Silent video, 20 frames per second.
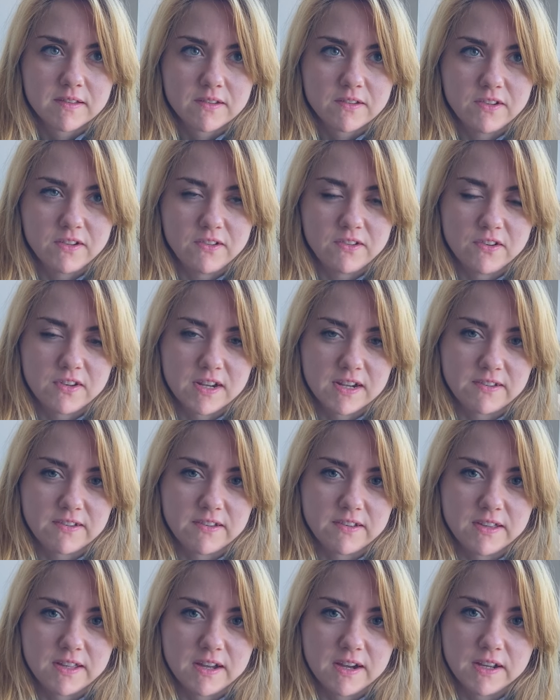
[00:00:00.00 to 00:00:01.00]
she
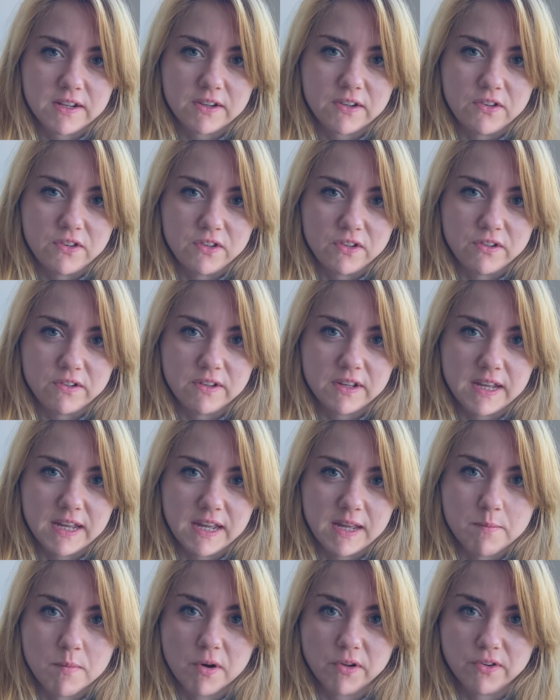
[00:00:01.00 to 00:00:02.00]
suggested that I could do
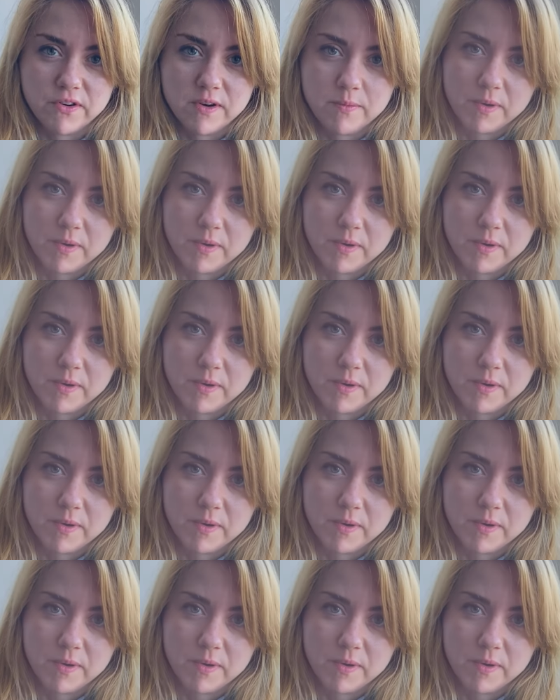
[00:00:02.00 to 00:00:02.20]
a modern